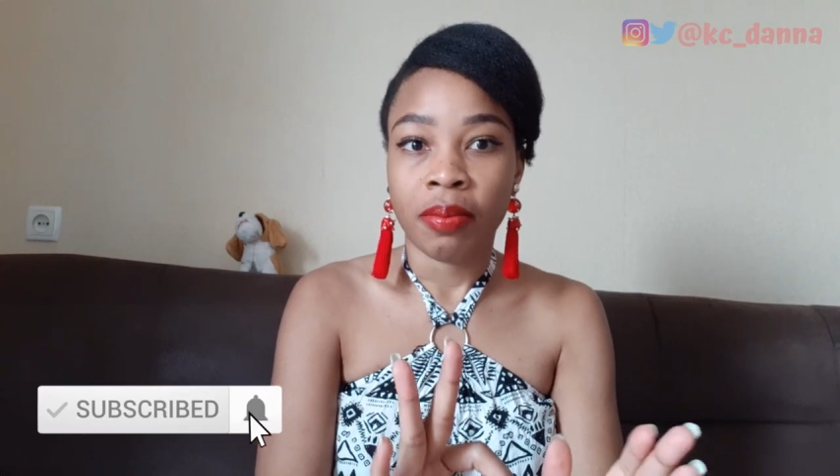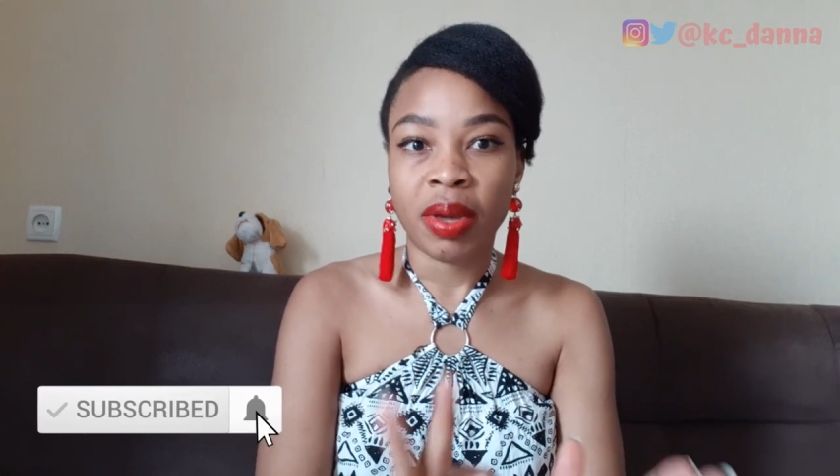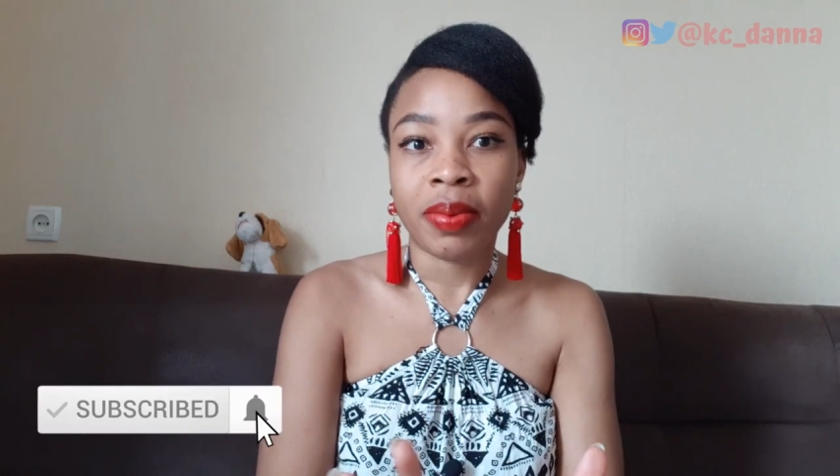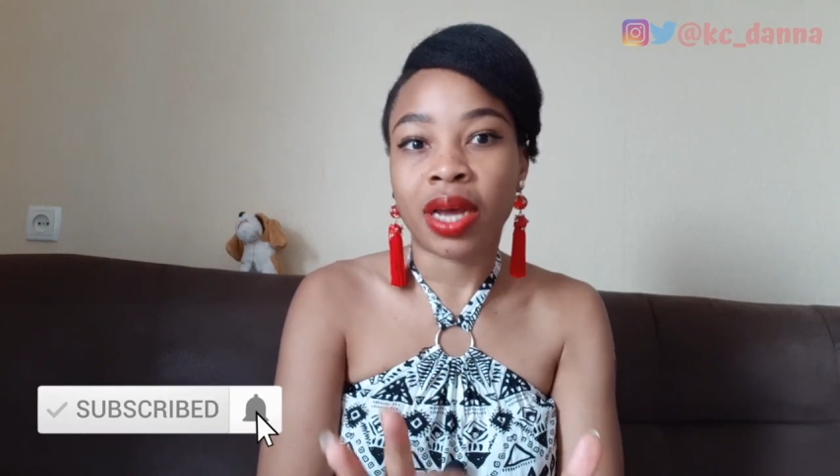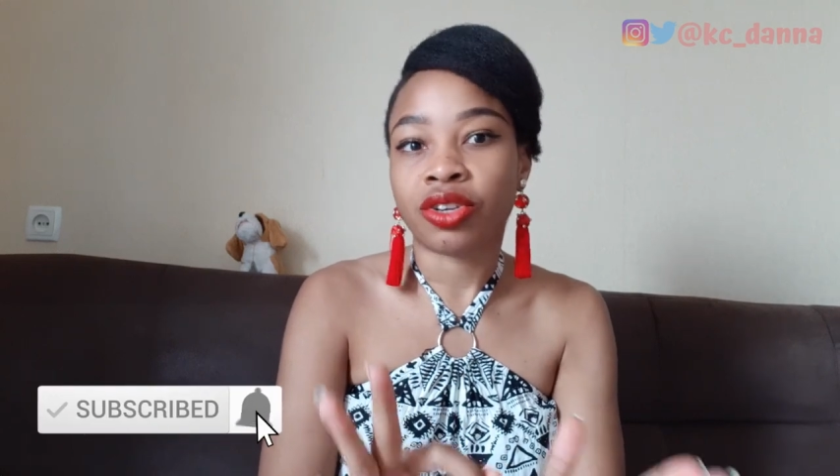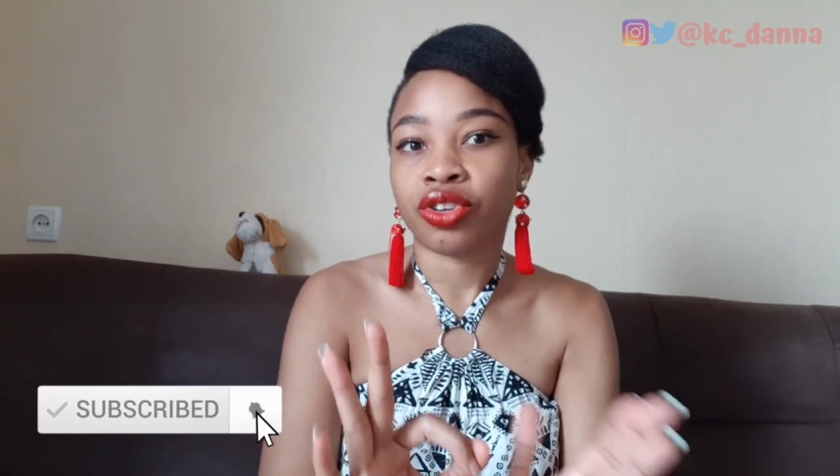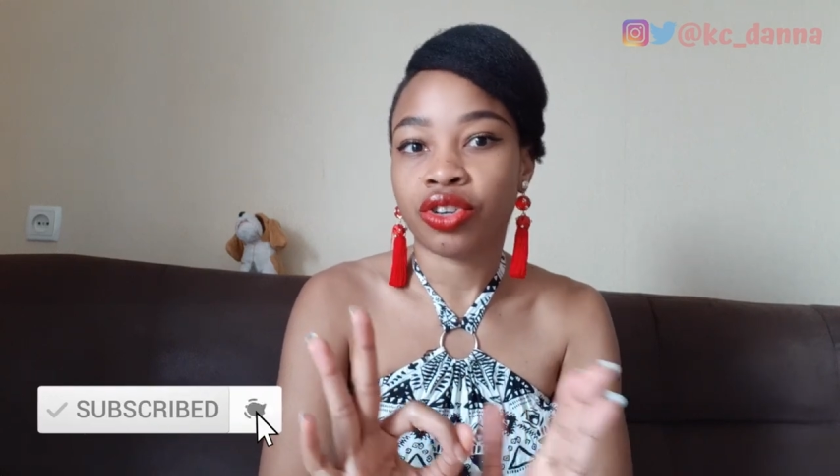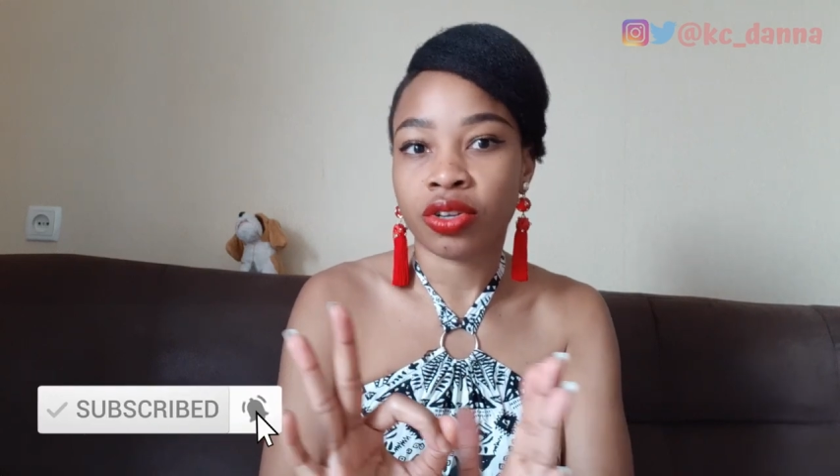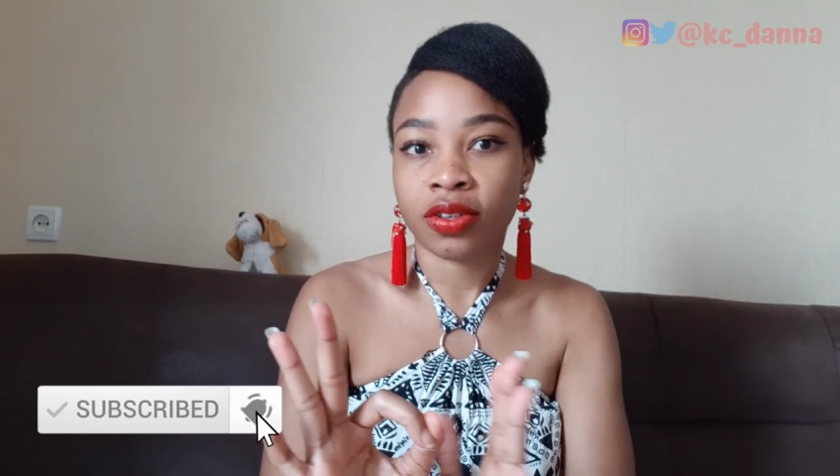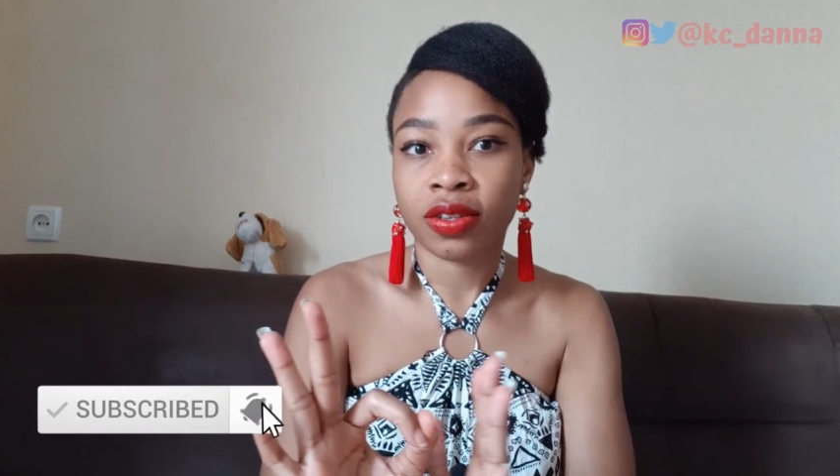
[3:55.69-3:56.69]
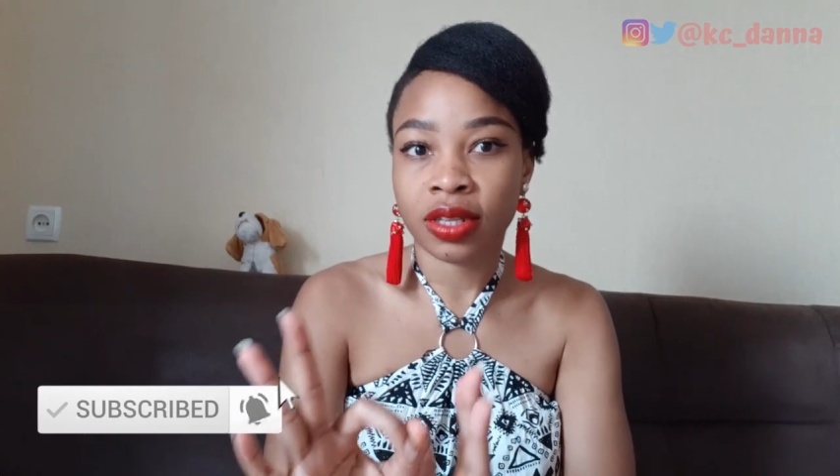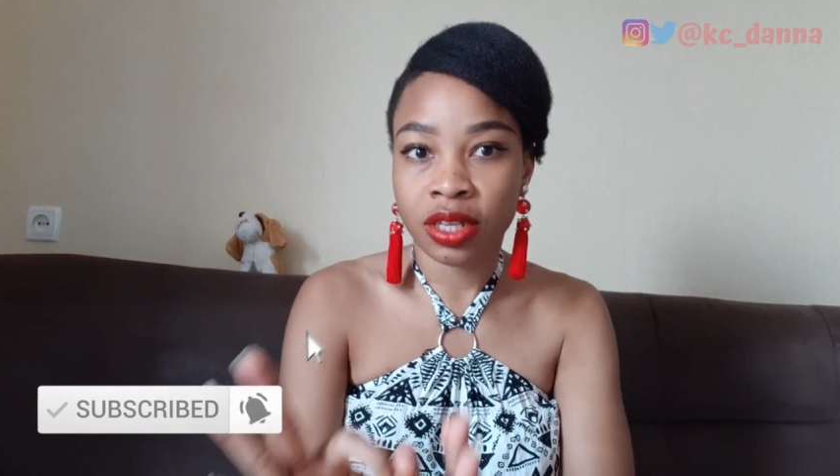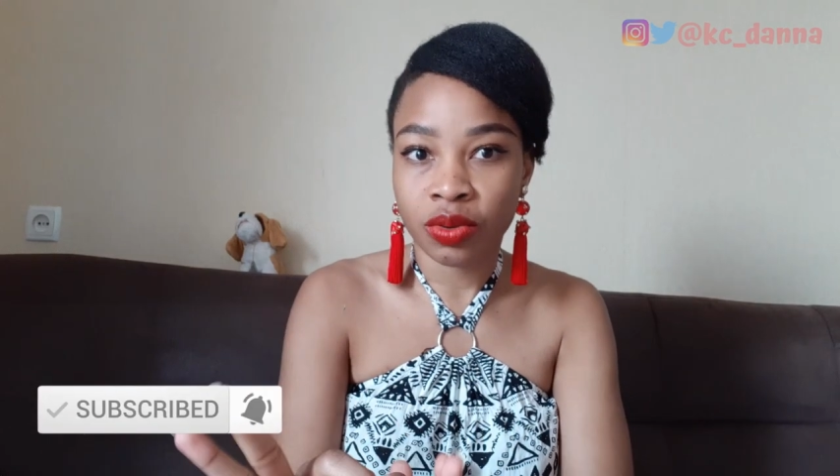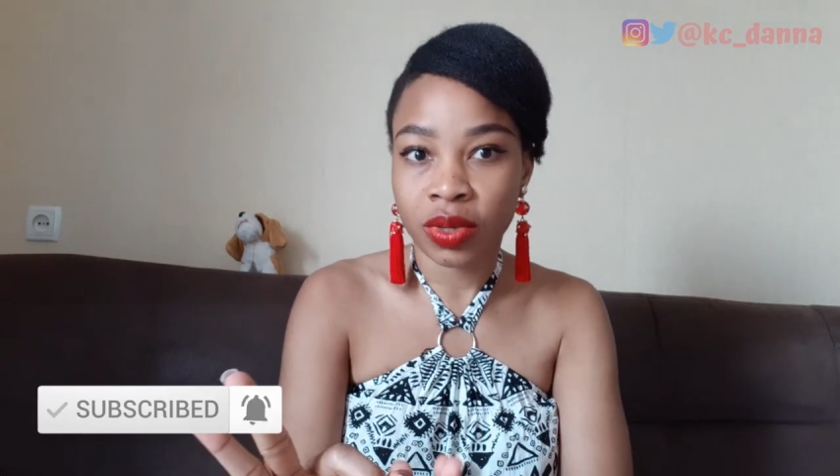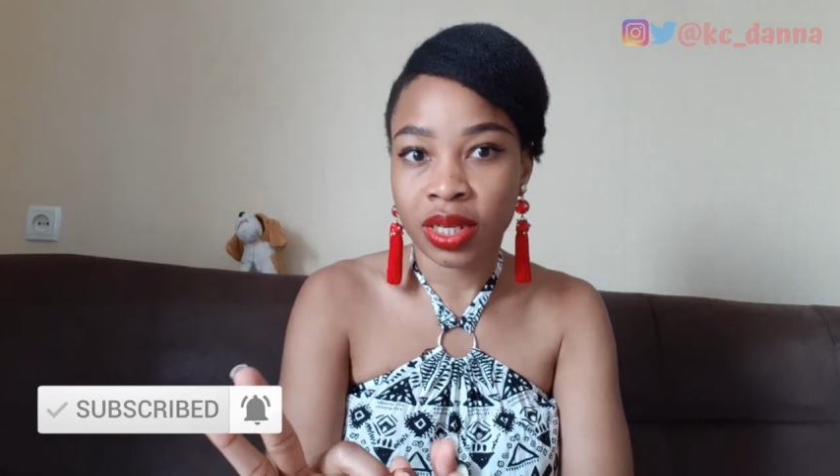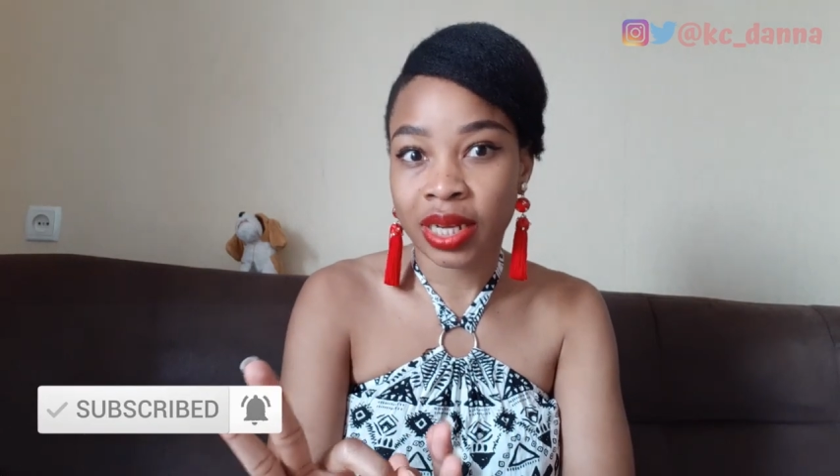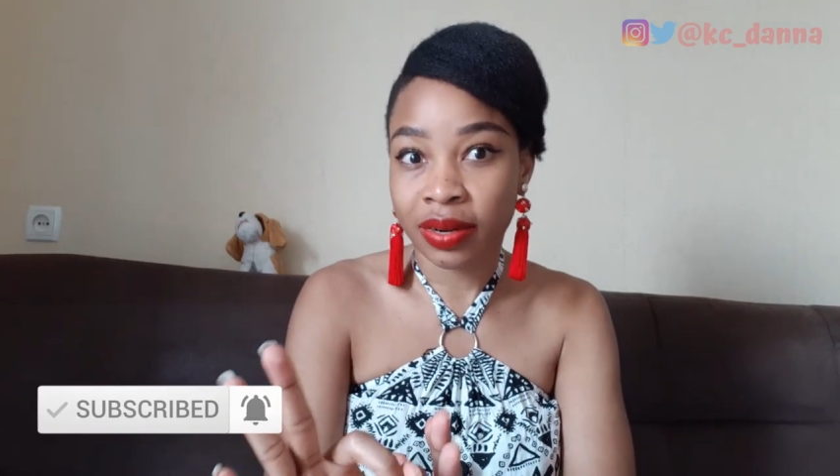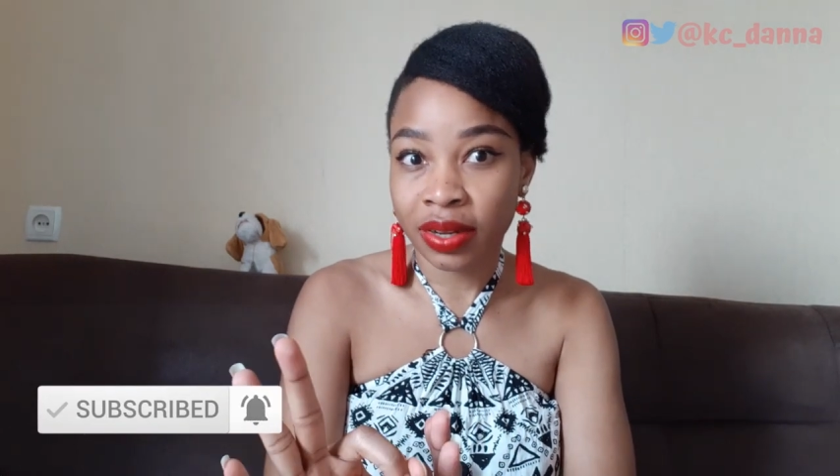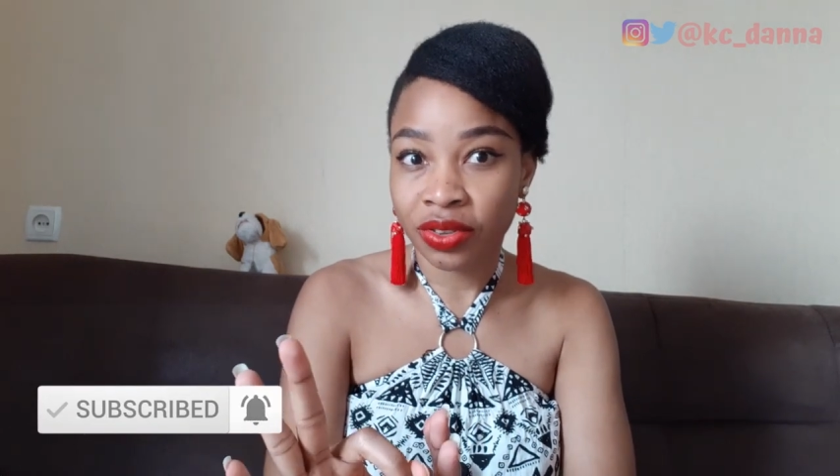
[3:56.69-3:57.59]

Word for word: Maybe I should just deal with the direct